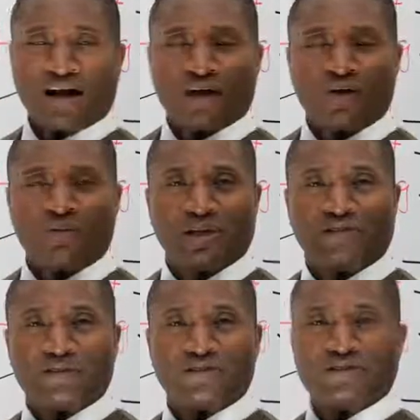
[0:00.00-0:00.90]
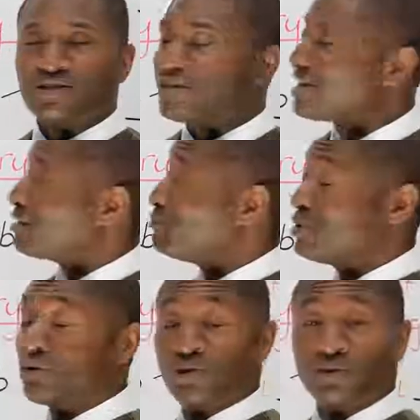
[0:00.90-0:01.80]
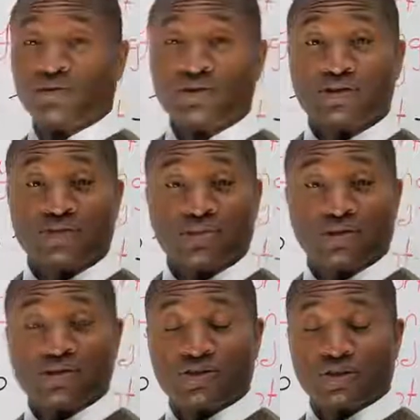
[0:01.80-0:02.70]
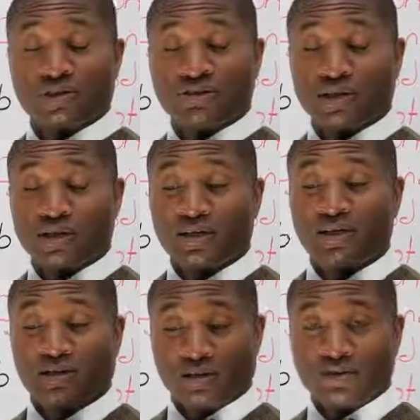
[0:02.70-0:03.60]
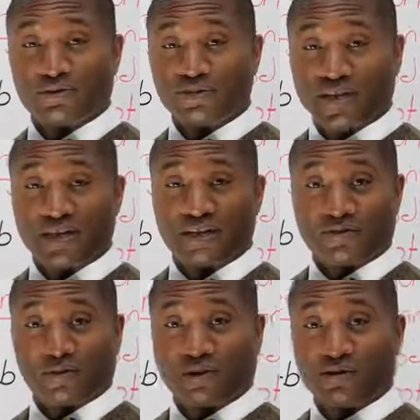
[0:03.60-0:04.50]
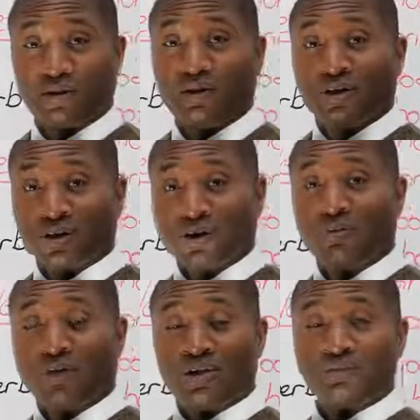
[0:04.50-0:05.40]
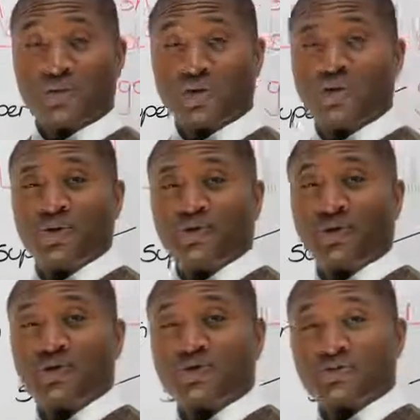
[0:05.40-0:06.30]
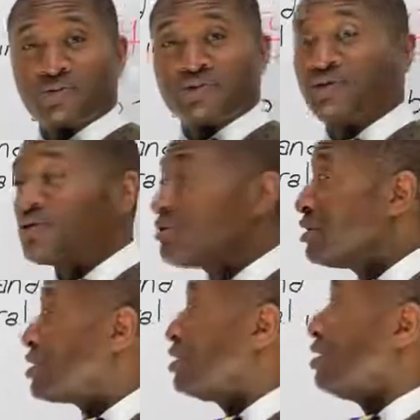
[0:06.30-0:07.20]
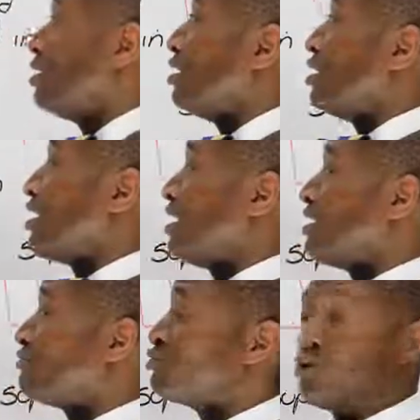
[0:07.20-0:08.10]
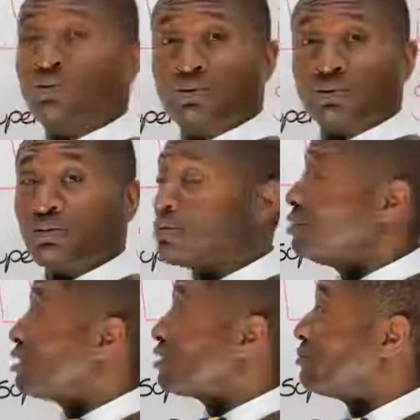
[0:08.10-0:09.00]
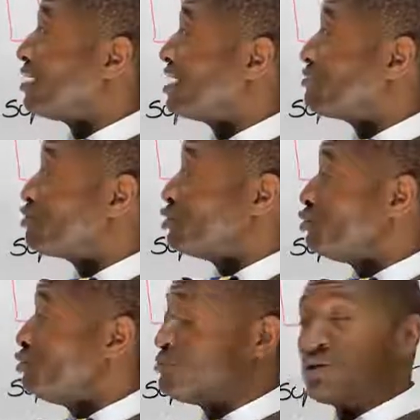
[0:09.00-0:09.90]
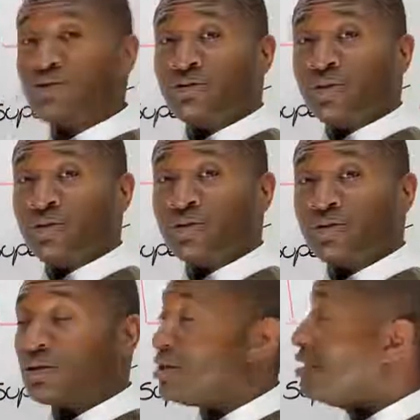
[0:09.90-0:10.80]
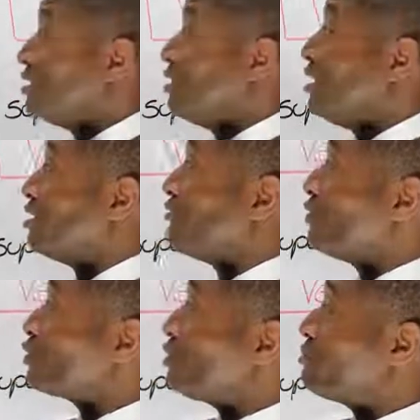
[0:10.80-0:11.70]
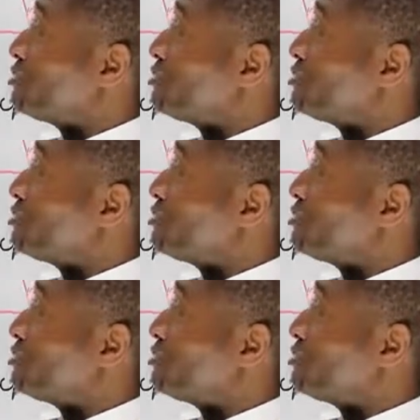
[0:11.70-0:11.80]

I can't believe this. This is like the mirror universe. If you watch Star Trek, you'll understand. If not, go watch Mirror Universe with Star Trek. I have two. Look at them. I have two Mr. E's. In the first one,